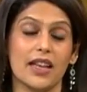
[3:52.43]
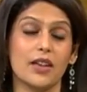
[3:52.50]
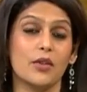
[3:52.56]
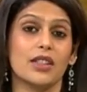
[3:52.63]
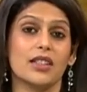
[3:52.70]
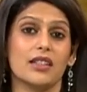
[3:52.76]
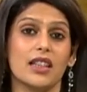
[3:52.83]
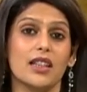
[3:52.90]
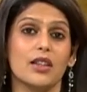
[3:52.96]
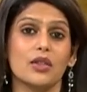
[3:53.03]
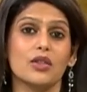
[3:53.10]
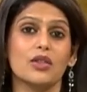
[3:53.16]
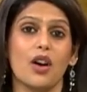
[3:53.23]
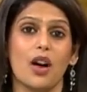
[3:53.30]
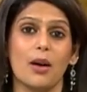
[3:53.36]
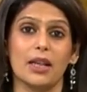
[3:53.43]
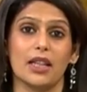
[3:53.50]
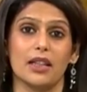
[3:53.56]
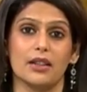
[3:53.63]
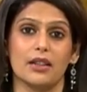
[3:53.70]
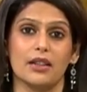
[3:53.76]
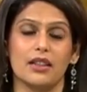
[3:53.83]
I know it looks
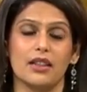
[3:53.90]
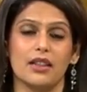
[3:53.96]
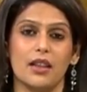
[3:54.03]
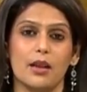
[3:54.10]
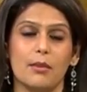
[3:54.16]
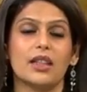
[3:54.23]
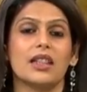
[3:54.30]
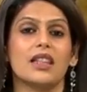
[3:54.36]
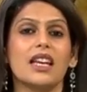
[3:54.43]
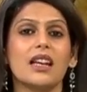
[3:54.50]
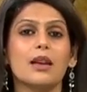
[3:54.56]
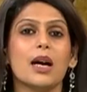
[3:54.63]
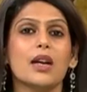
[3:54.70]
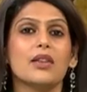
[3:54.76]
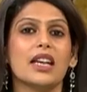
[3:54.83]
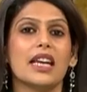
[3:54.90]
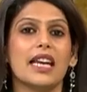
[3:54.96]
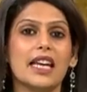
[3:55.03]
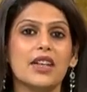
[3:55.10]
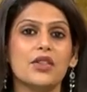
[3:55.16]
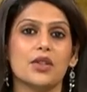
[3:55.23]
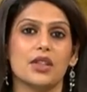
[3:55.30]
comical, but think about the
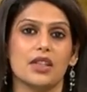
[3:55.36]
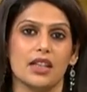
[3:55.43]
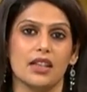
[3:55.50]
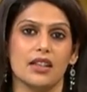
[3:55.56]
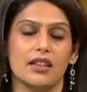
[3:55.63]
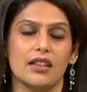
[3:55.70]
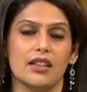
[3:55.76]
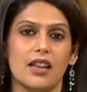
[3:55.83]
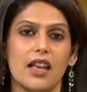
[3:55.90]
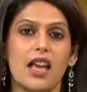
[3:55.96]
hatred here.